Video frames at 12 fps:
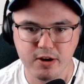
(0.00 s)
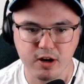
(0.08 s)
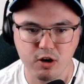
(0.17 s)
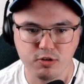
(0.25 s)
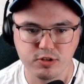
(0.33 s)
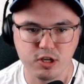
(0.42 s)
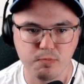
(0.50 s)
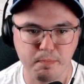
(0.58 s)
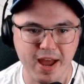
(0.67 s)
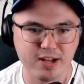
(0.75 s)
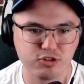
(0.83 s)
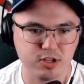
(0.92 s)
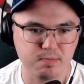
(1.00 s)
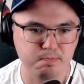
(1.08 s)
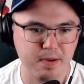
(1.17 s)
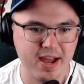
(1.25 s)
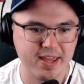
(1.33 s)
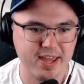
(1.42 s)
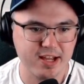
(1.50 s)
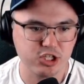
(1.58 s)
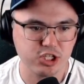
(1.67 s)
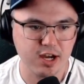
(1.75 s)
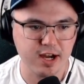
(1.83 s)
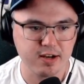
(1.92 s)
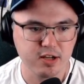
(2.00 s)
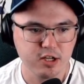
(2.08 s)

our own zone. Backstrom backhand shot.